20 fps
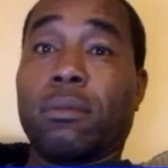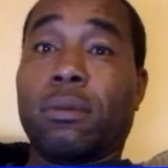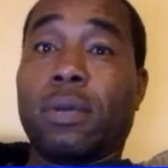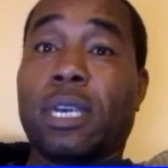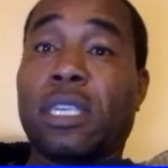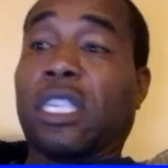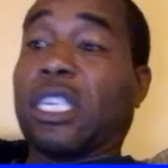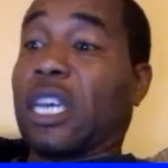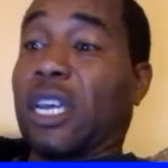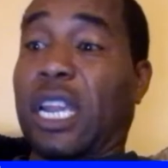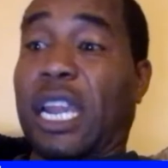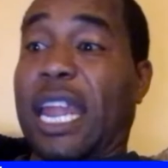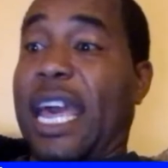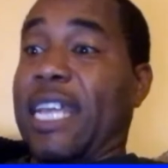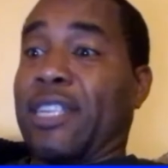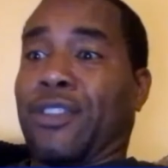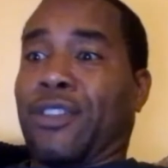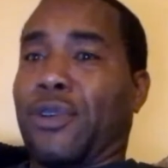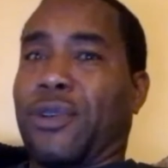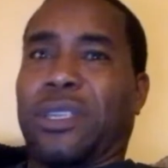until the
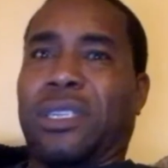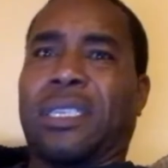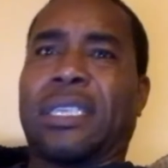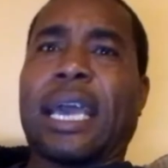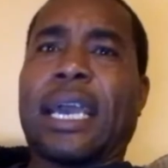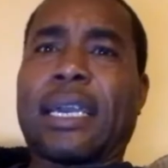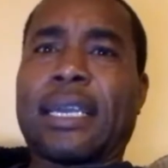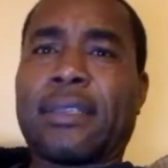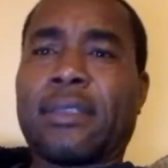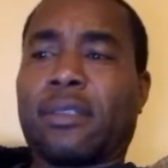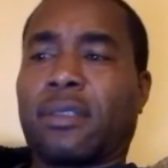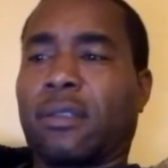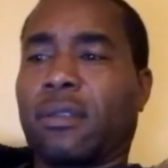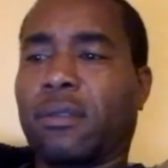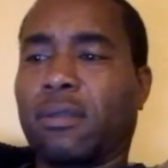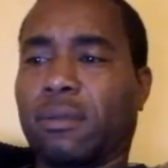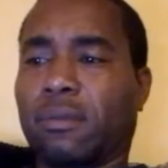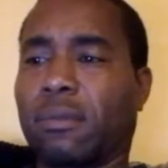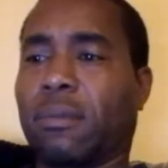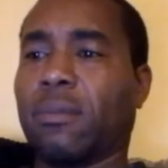last 30 seconds.
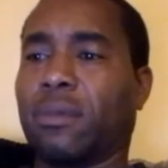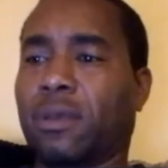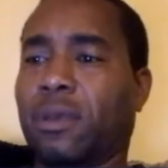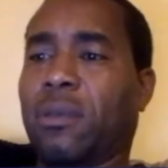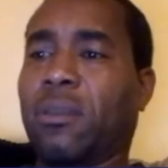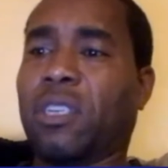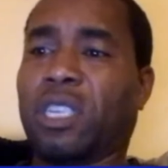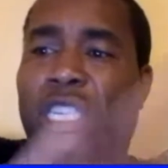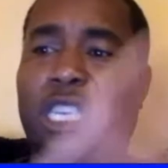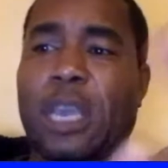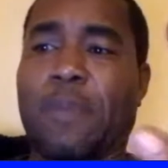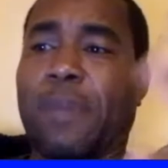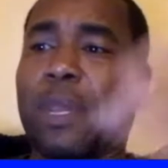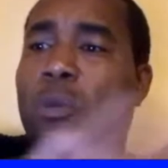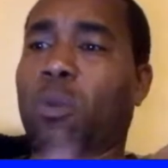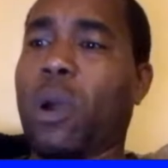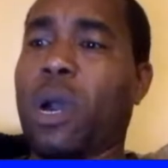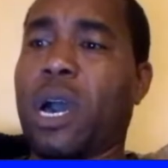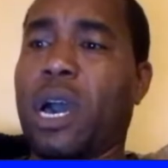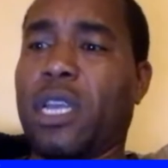Just keep it at
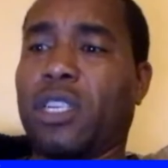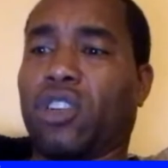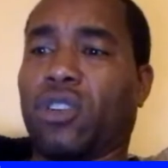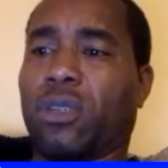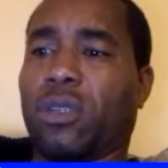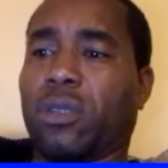100.